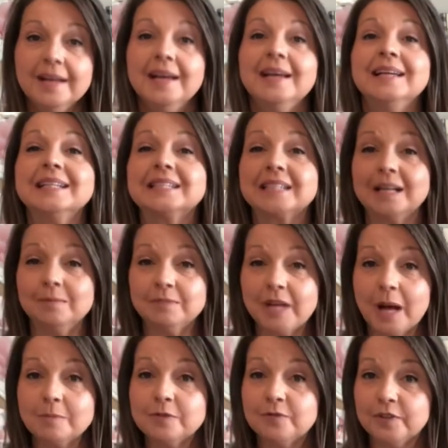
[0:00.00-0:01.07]
it
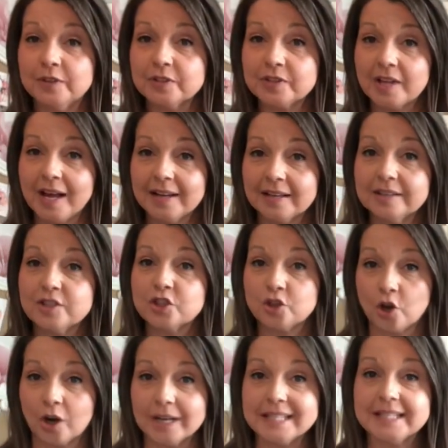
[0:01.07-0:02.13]
sometimes feels like it's
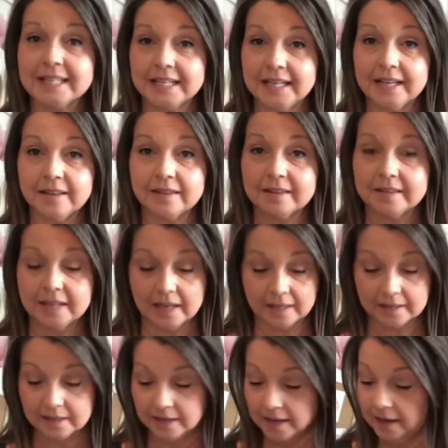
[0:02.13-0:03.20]
starting to get
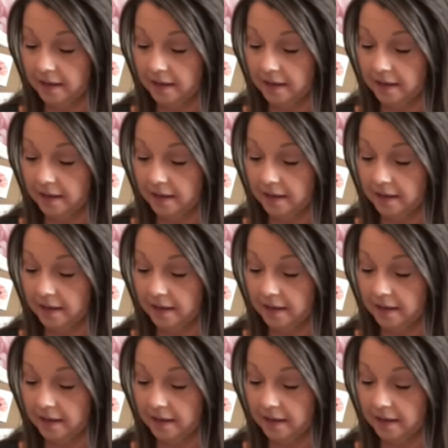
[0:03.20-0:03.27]
thick.